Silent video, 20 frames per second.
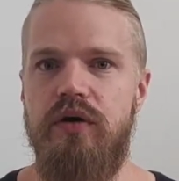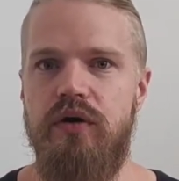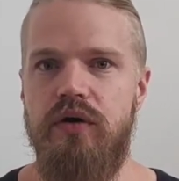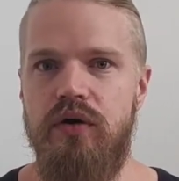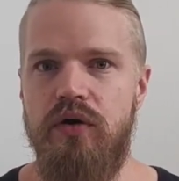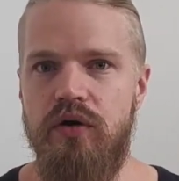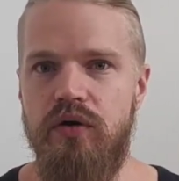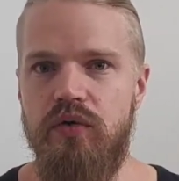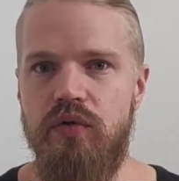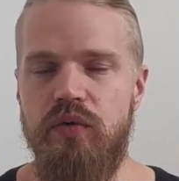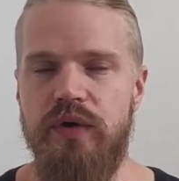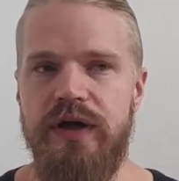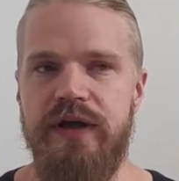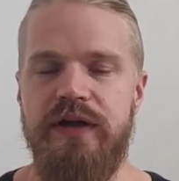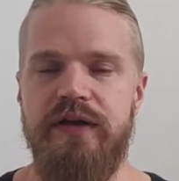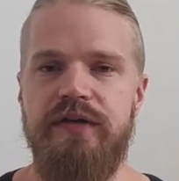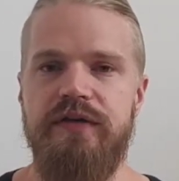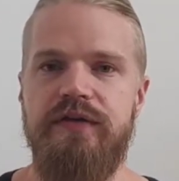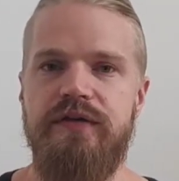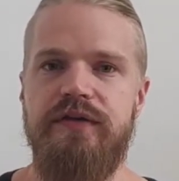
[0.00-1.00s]

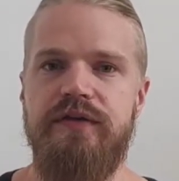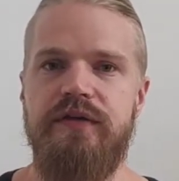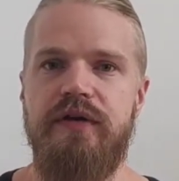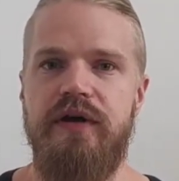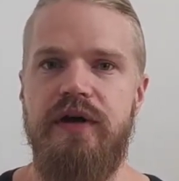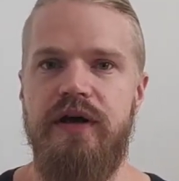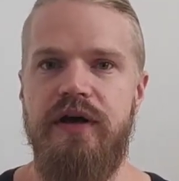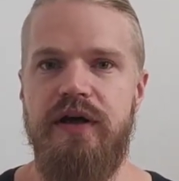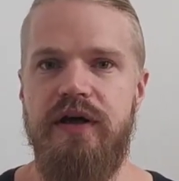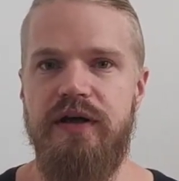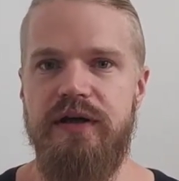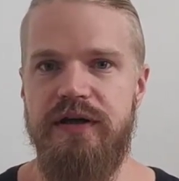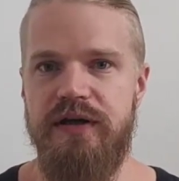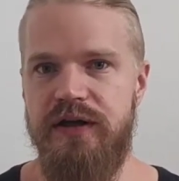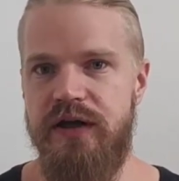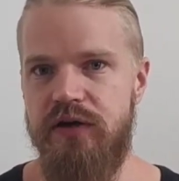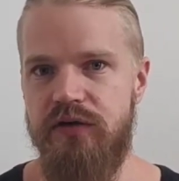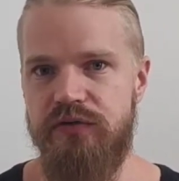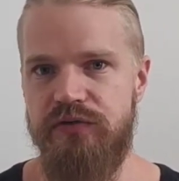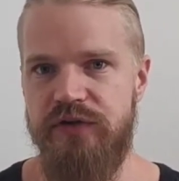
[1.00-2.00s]
always in
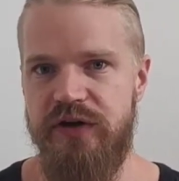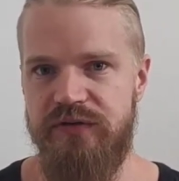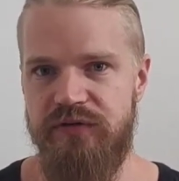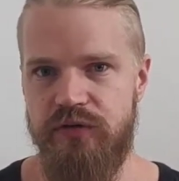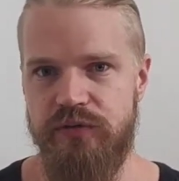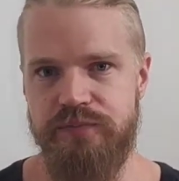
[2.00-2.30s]
our favor.